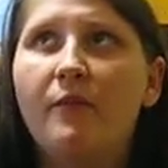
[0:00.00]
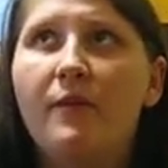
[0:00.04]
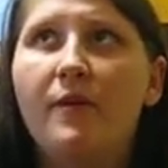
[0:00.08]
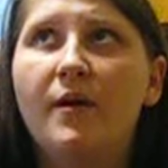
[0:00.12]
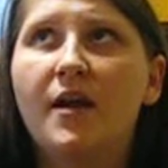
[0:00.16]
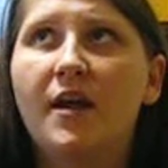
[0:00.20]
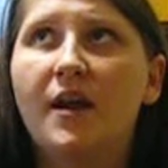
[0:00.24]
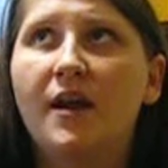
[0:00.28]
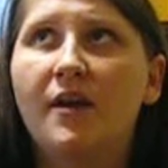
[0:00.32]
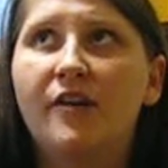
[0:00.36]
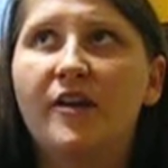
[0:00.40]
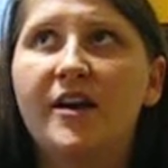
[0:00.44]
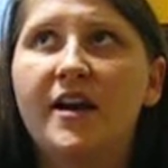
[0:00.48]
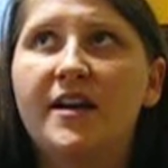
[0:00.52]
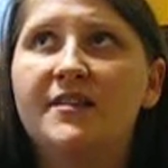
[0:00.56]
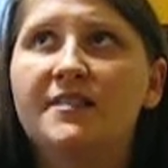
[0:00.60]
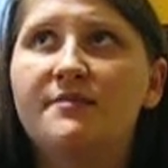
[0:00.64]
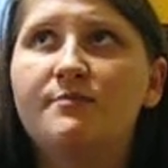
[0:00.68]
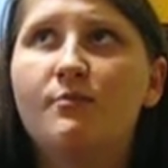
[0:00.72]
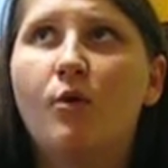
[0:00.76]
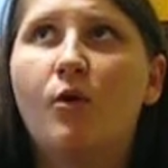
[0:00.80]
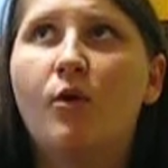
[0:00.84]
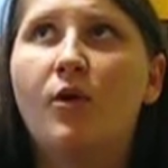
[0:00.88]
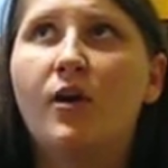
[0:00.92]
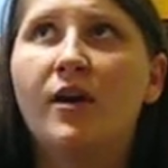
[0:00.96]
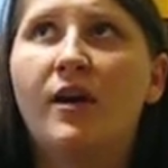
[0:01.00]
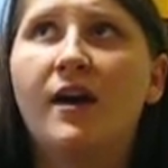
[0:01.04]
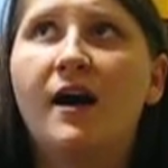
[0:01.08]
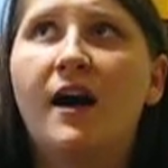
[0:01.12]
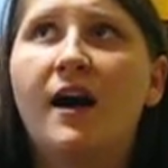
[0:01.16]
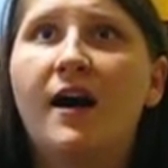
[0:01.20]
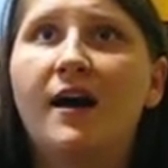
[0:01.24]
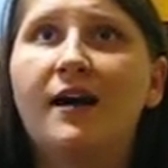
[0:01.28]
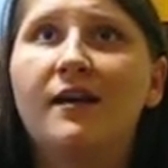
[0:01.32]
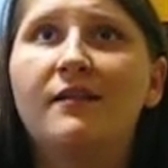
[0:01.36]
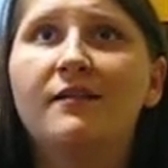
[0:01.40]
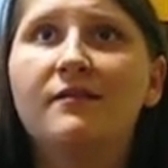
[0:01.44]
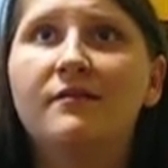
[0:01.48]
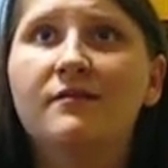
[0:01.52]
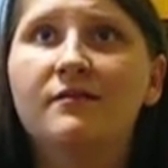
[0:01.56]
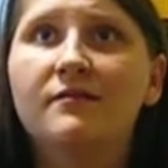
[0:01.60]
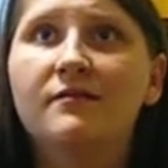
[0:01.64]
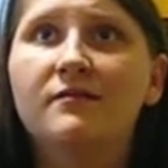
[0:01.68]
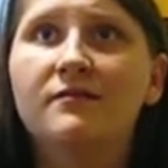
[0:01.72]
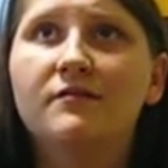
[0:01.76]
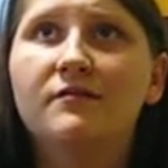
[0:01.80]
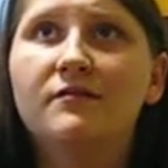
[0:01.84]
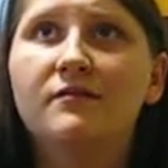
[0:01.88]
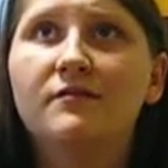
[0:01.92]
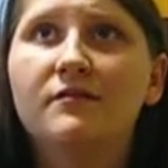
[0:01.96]
it creates more, uh,
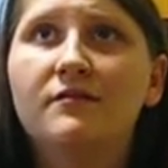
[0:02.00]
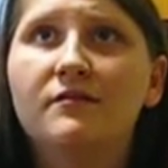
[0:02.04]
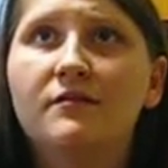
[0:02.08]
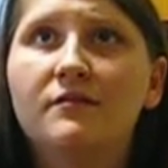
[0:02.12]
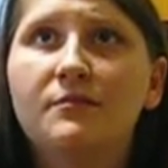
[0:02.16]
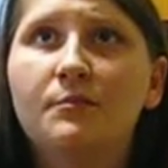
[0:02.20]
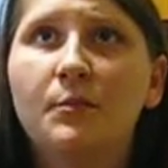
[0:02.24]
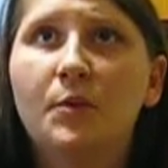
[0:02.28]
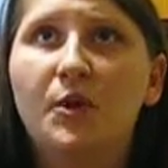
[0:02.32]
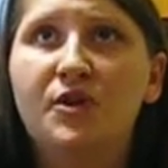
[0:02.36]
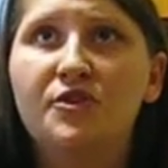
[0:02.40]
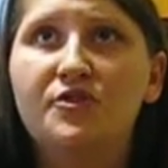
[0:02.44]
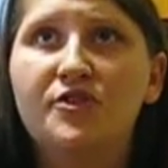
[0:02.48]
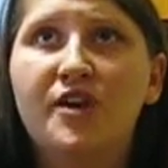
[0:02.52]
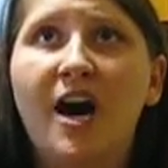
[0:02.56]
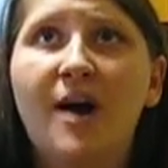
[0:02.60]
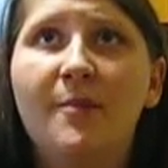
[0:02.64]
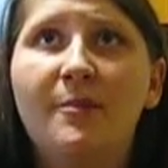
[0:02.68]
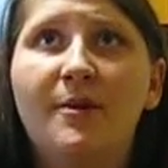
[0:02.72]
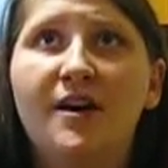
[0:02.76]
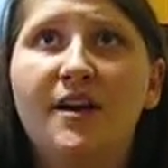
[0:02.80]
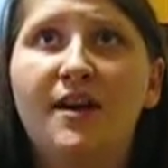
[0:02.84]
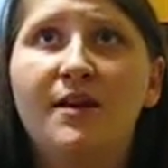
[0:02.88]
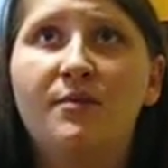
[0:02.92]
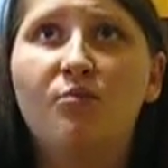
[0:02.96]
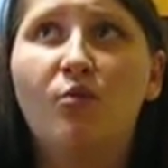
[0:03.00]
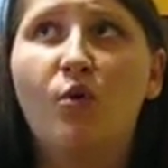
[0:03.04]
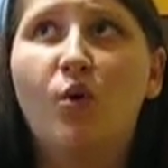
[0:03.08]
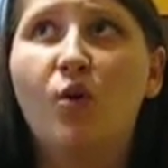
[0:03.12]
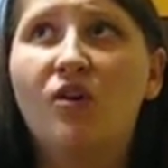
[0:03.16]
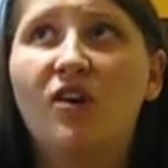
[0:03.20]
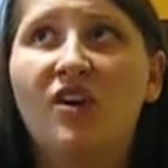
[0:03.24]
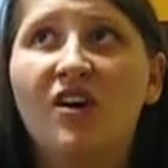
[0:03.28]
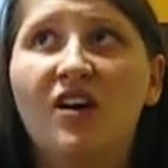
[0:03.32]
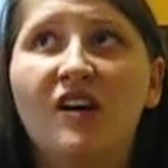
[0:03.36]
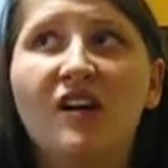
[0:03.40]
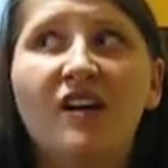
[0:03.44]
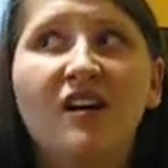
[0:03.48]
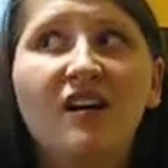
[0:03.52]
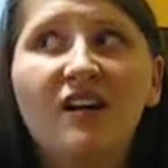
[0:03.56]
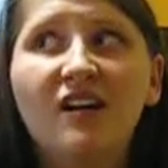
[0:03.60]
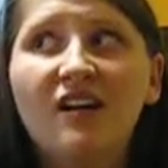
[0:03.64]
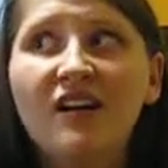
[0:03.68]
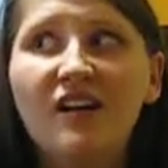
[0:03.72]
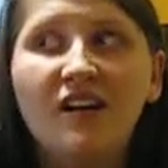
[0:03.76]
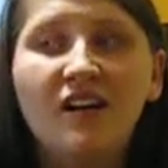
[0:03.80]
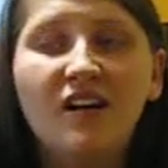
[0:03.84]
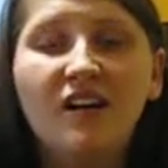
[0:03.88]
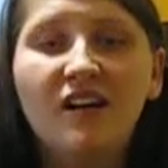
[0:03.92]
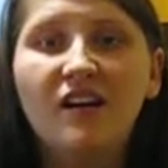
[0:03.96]
more drama and more
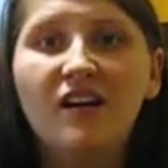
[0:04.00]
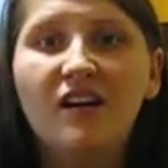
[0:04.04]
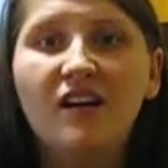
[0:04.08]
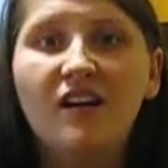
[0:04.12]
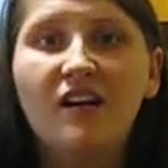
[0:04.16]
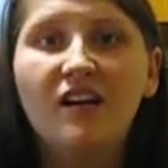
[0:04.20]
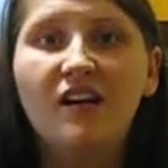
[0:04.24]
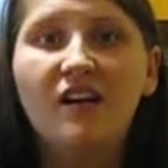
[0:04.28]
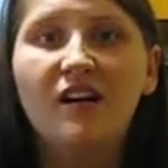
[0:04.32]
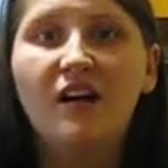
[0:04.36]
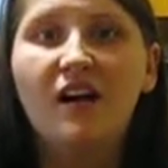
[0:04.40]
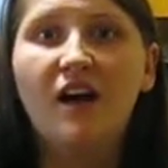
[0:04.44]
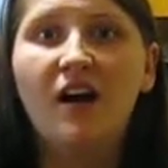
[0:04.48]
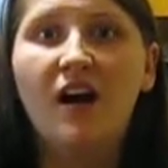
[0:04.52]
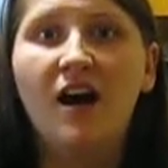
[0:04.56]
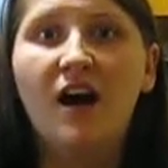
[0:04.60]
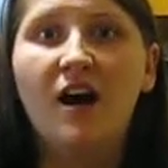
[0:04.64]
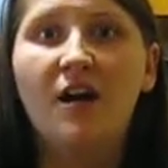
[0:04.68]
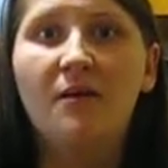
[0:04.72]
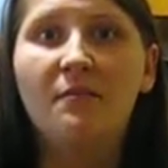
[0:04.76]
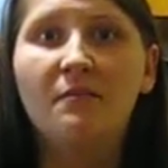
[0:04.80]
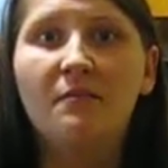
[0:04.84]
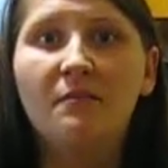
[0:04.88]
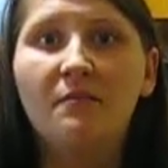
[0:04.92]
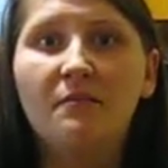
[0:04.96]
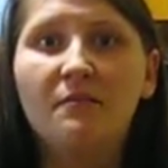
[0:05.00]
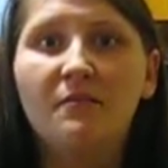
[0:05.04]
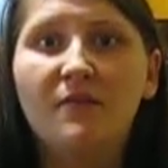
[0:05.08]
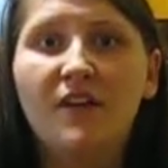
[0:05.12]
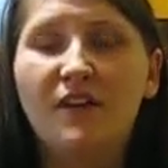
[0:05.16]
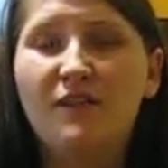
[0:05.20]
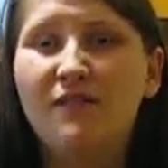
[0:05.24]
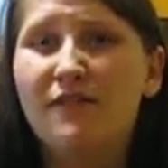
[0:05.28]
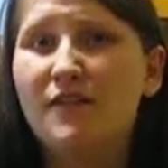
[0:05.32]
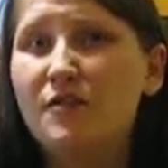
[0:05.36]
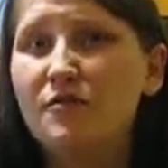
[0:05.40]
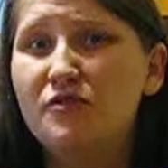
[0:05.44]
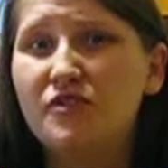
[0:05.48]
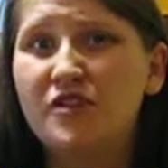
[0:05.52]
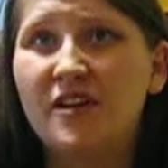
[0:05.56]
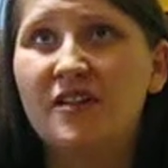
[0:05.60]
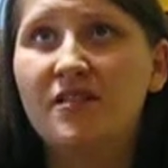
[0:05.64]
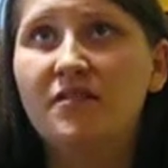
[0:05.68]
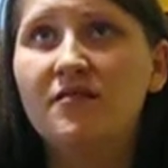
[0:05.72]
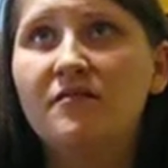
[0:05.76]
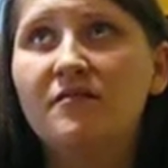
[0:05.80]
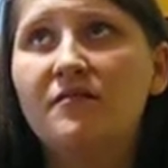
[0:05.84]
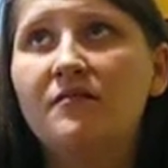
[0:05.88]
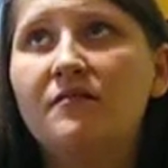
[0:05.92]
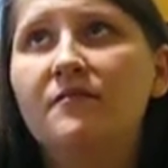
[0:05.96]
um, confusion.